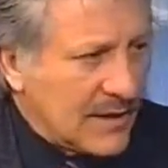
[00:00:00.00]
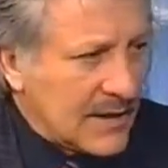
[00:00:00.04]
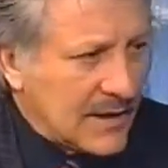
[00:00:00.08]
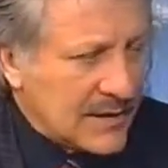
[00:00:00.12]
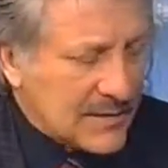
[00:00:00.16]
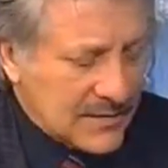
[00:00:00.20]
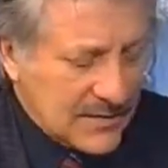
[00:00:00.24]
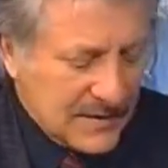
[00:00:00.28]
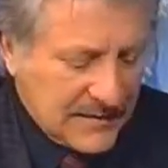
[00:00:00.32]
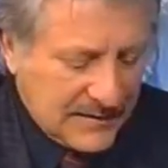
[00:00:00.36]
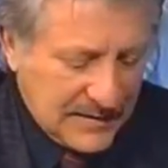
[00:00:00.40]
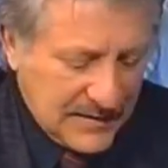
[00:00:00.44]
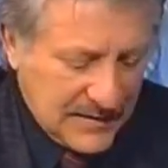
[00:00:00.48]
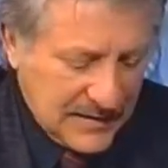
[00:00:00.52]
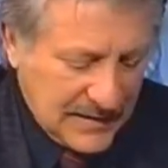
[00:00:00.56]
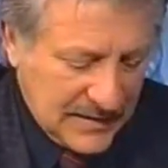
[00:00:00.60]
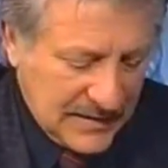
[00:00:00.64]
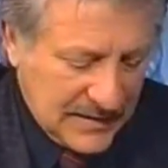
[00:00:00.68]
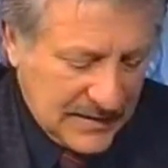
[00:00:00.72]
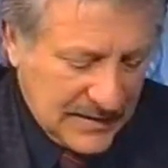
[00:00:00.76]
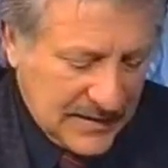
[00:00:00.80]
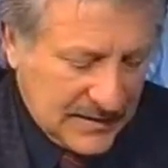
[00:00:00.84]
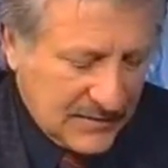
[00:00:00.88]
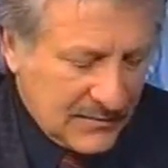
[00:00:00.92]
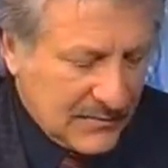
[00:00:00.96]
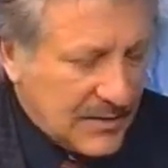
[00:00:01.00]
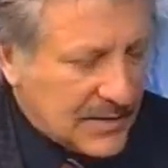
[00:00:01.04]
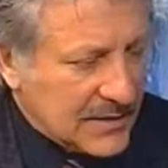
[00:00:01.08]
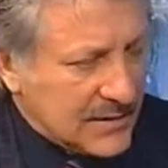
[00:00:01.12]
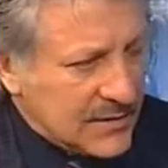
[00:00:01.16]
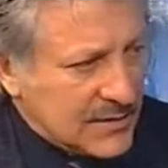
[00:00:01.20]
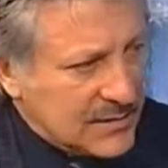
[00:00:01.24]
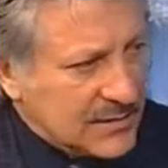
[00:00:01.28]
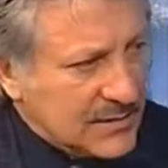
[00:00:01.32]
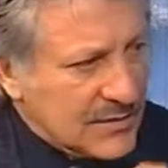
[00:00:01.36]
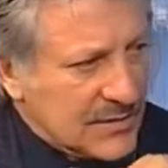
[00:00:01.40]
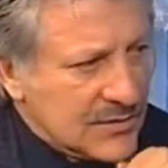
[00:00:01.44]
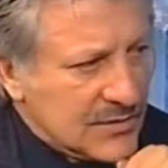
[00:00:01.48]
ex have any kind of
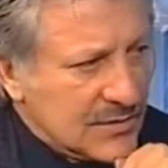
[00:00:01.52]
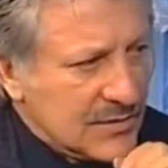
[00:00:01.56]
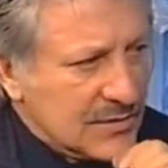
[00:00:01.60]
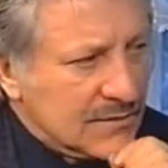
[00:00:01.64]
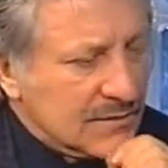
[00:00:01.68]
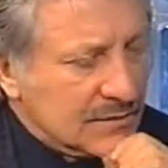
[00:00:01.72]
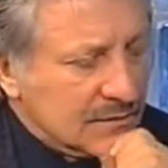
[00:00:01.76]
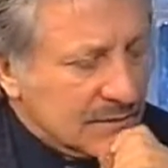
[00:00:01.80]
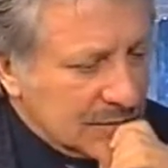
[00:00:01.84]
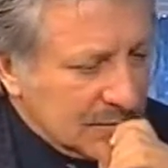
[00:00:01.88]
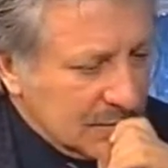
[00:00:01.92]
recognition